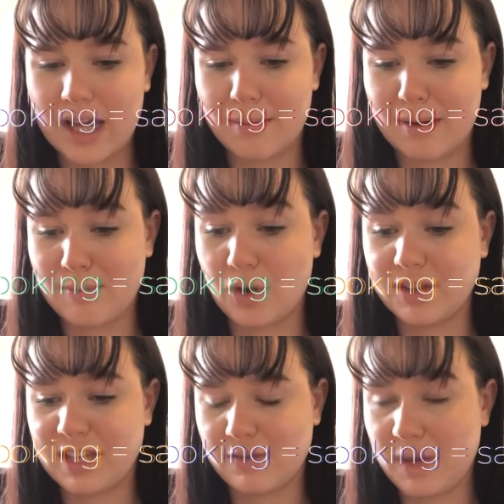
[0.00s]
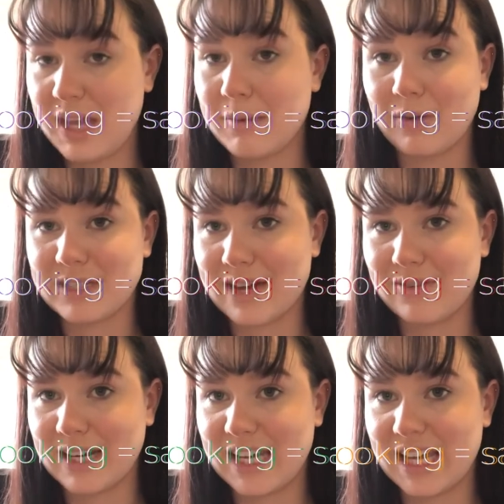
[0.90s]
I'm not this week, but I would
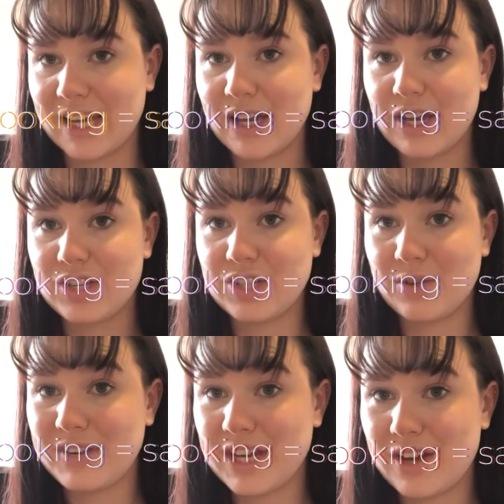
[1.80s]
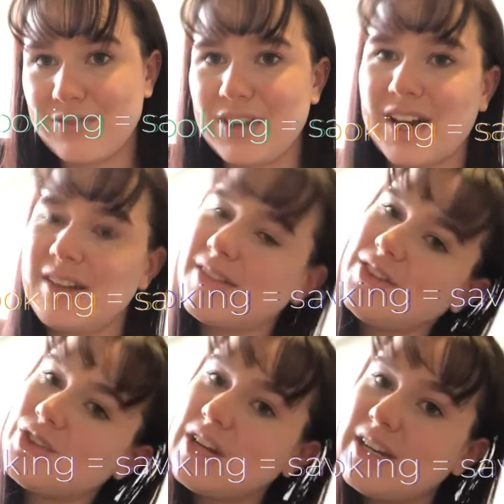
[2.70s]
definitely do a video if you guys are
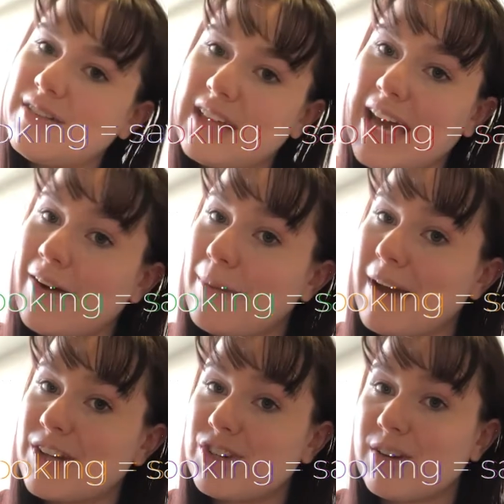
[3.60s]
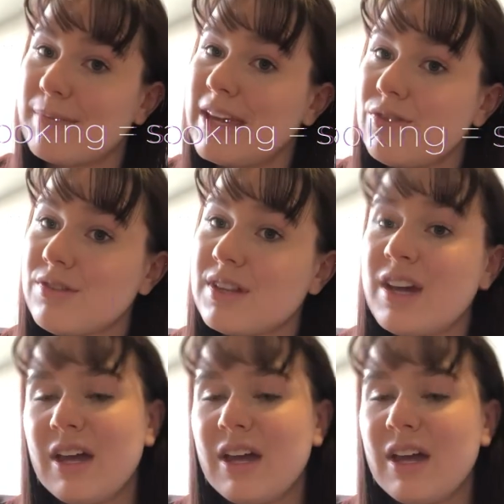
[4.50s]
intrigued to see how I batch cook meals,